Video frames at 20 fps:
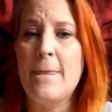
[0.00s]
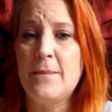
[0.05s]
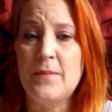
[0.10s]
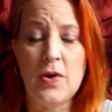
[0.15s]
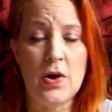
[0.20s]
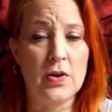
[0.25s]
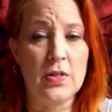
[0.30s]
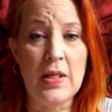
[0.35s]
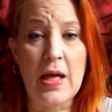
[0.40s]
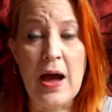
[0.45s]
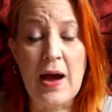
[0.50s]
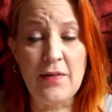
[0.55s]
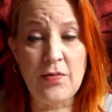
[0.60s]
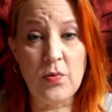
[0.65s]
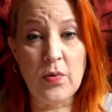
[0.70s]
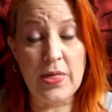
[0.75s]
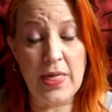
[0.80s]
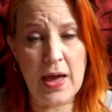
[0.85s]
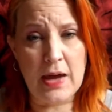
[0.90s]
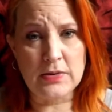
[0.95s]
her life
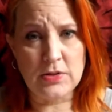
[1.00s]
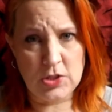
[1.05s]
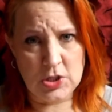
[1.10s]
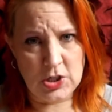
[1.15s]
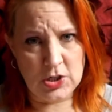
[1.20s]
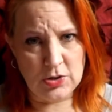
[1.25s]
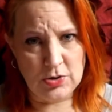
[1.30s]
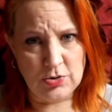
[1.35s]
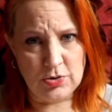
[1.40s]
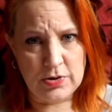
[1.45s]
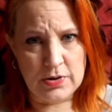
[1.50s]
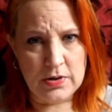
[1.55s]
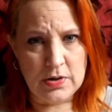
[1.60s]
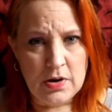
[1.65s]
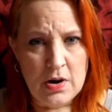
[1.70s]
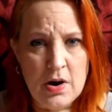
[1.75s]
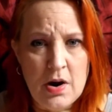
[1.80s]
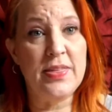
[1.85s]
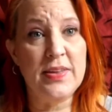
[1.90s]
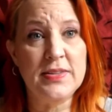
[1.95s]
without children.
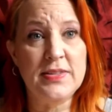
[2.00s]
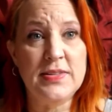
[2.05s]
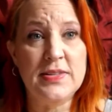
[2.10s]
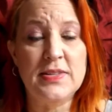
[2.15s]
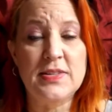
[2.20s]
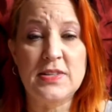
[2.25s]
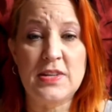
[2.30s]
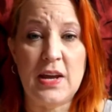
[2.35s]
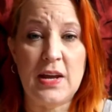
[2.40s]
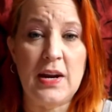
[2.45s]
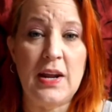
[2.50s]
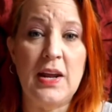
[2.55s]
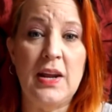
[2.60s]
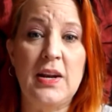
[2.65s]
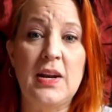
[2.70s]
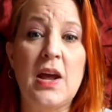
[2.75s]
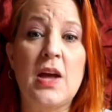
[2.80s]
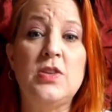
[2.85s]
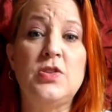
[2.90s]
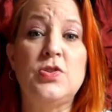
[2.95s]
This is
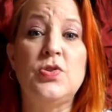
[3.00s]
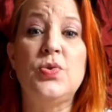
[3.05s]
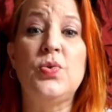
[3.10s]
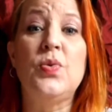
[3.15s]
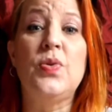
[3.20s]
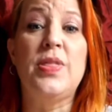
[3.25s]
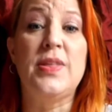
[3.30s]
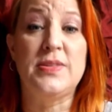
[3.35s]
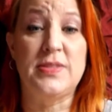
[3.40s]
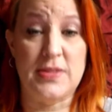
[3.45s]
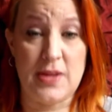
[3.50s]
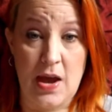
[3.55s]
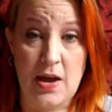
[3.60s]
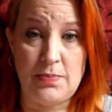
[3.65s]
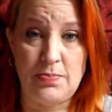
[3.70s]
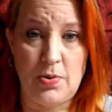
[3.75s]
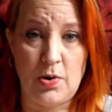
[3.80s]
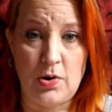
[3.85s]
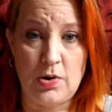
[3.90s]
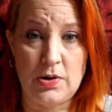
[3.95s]
getting to the sad
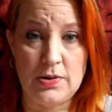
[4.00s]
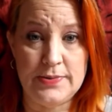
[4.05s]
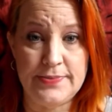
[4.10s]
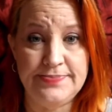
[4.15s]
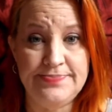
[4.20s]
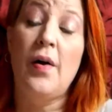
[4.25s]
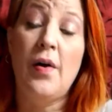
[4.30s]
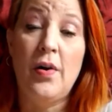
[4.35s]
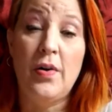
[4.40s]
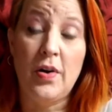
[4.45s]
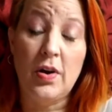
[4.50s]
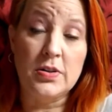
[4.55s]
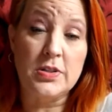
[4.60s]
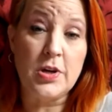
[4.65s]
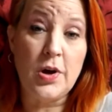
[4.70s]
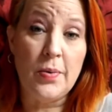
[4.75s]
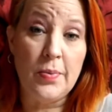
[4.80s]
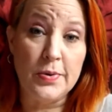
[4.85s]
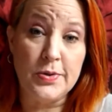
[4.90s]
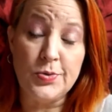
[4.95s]
part. On
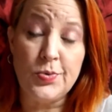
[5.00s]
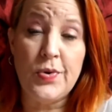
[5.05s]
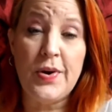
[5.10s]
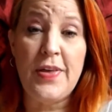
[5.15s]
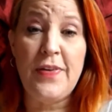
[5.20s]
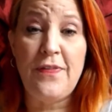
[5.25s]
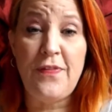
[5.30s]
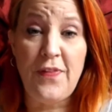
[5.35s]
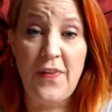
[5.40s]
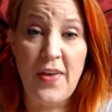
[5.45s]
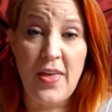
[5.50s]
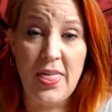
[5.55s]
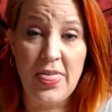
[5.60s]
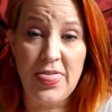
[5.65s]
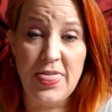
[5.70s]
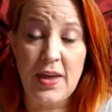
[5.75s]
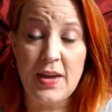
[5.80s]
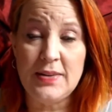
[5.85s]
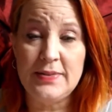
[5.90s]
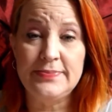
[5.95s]
October 25th,
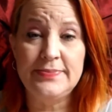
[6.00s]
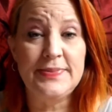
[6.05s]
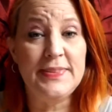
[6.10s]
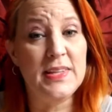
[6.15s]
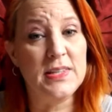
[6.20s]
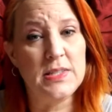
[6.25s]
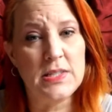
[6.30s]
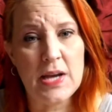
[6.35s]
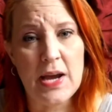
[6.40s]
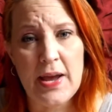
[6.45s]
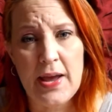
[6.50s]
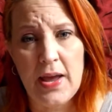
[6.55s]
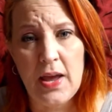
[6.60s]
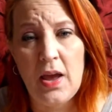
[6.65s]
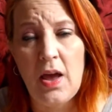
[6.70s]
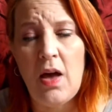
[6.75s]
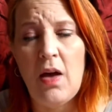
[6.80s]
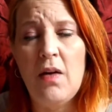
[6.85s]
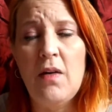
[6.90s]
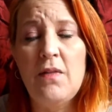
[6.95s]
the day
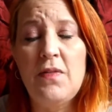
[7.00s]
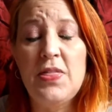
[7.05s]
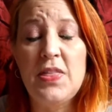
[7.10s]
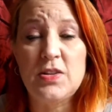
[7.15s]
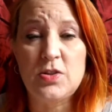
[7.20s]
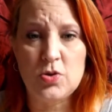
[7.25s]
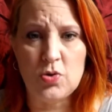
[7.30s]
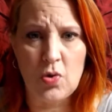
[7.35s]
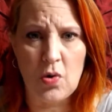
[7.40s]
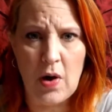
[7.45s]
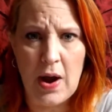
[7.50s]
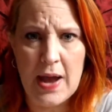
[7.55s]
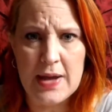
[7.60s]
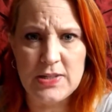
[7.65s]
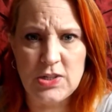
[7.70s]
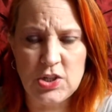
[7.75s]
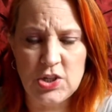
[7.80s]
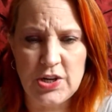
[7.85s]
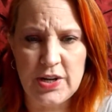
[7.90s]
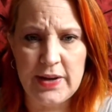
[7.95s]
of the
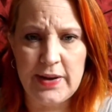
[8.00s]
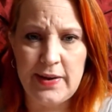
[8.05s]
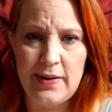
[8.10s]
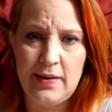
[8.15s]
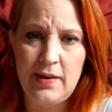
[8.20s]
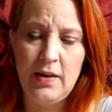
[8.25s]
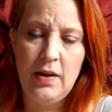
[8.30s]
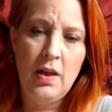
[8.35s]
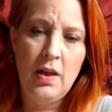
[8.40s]
tragedy.